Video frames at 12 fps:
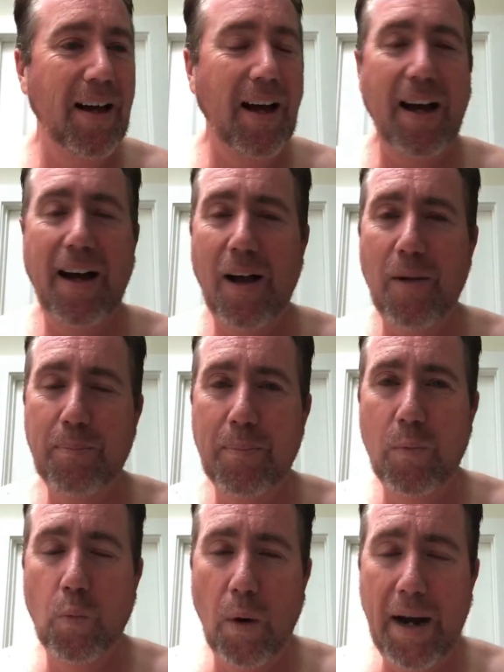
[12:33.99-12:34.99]

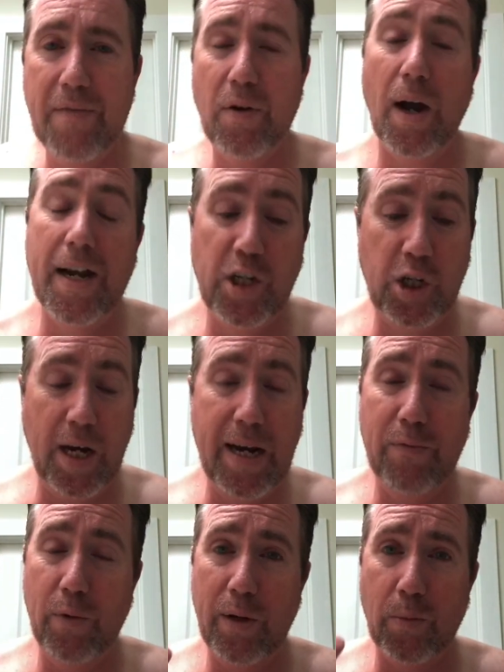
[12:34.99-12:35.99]
Whatever I
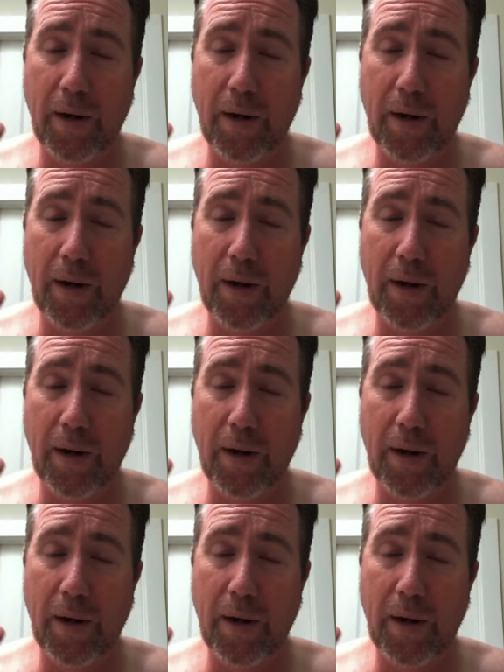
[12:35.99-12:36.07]
shave with,